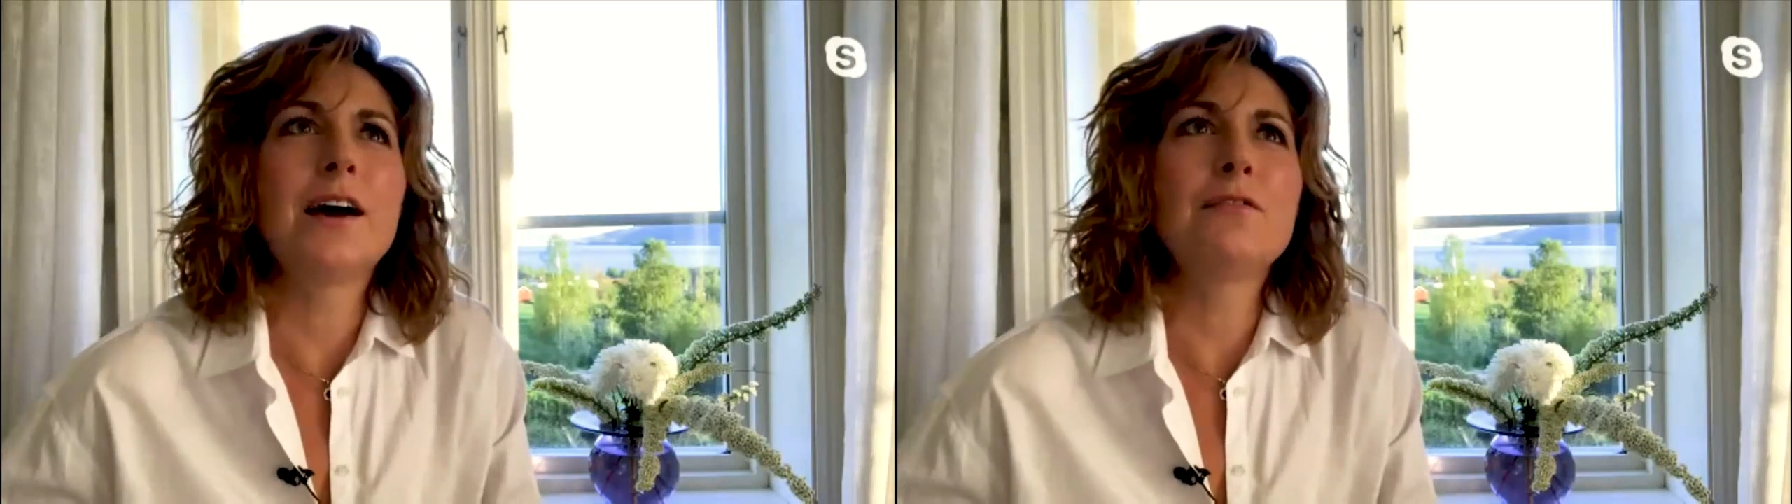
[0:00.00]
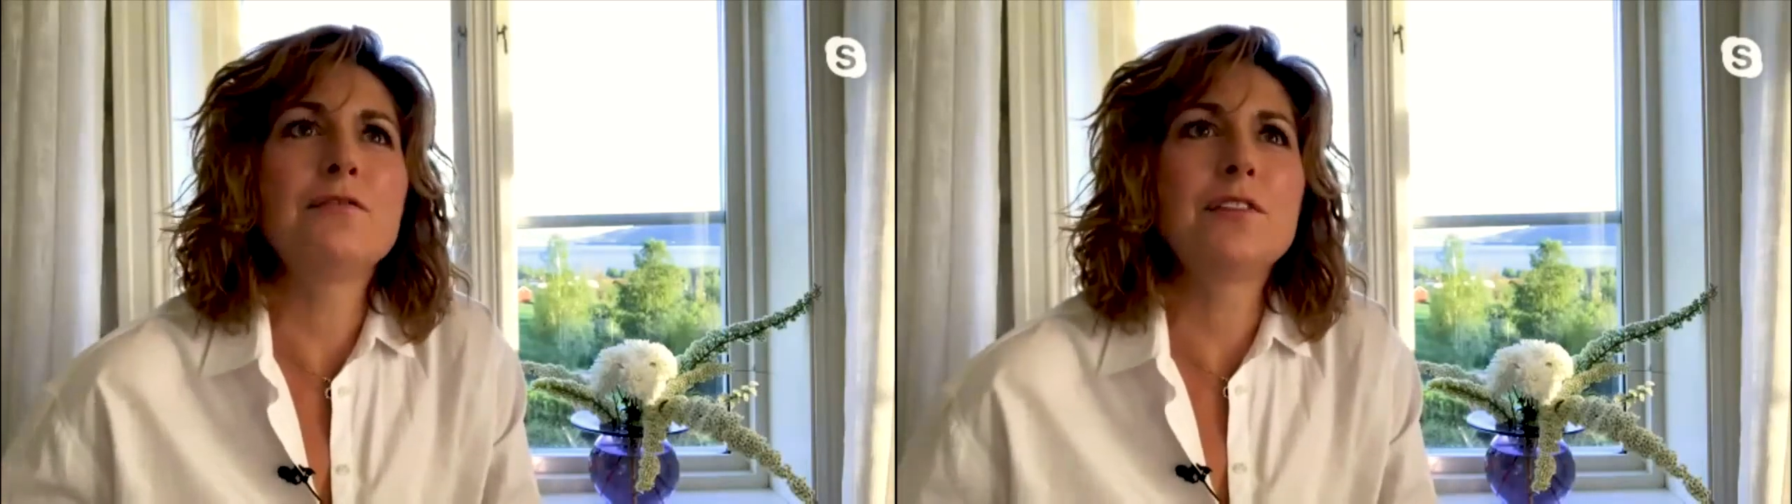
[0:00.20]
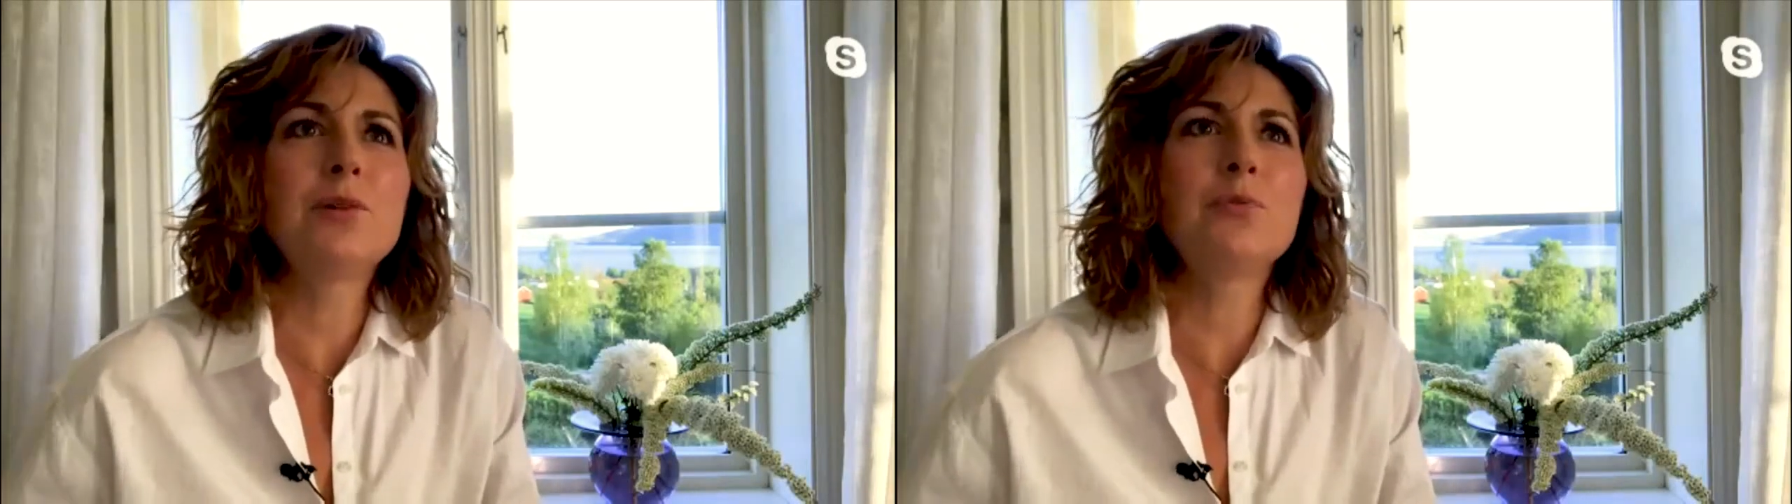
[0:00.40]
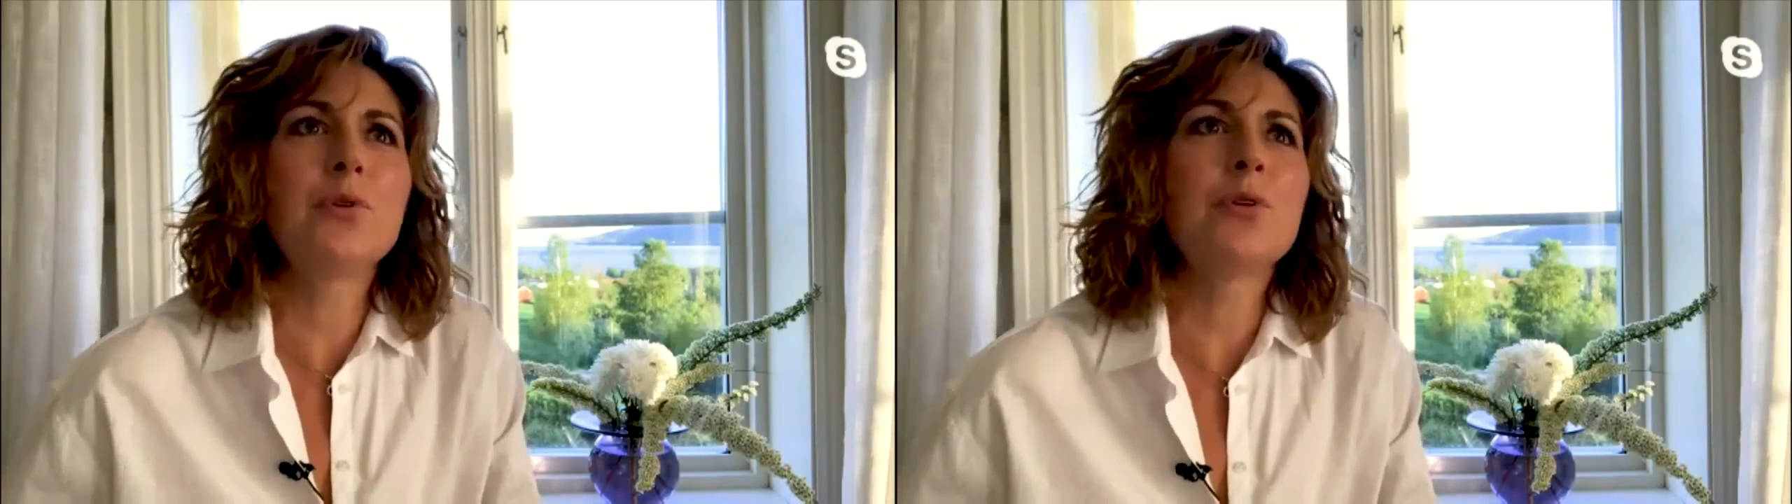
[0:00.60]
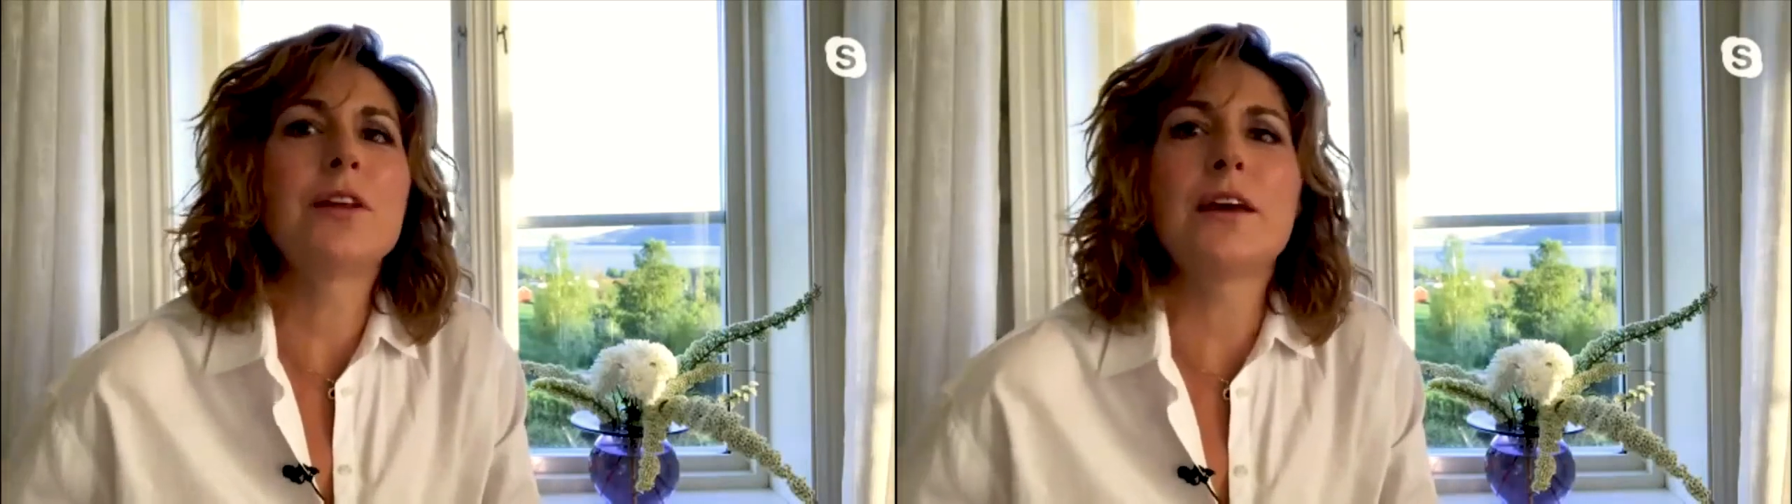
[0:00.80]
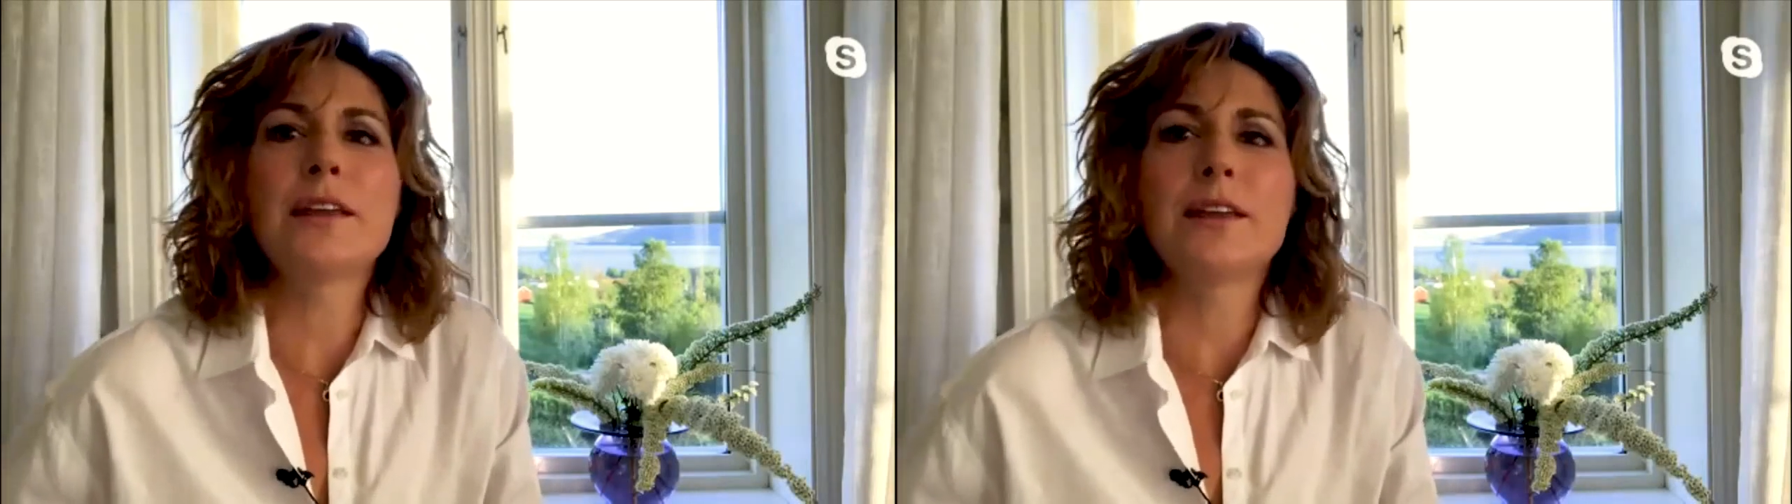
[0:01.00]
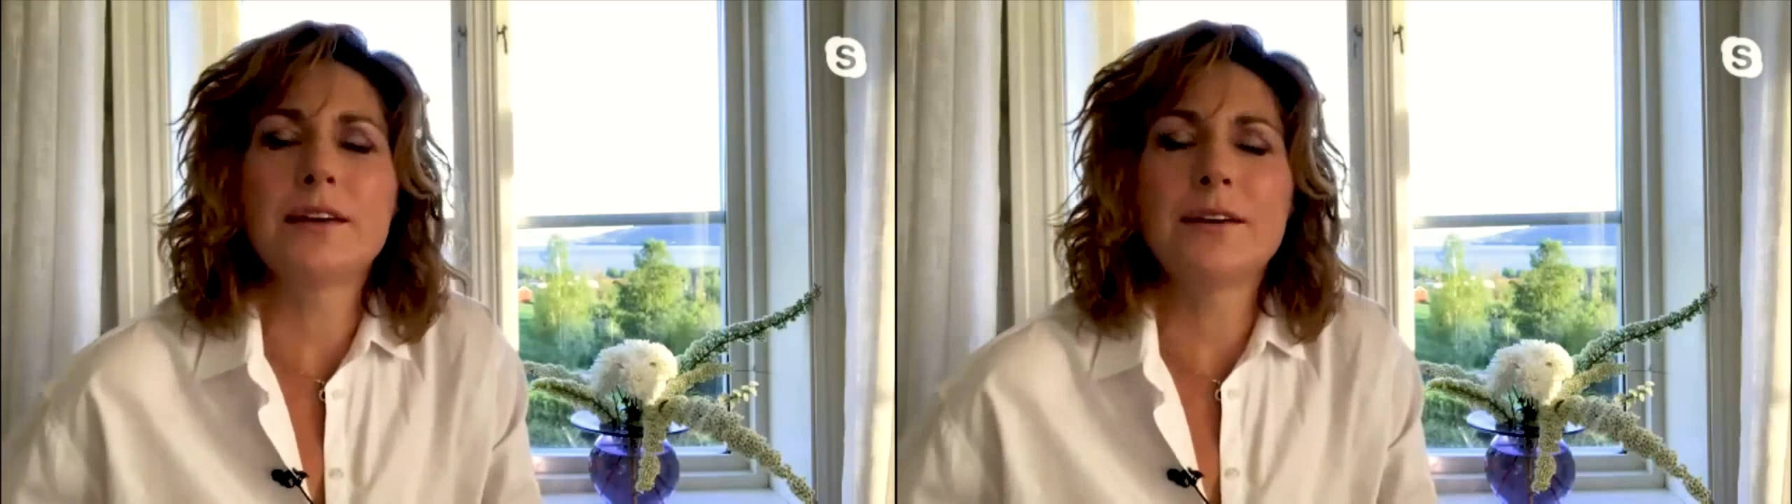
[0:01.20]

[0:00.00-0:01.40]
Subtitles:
feel more like,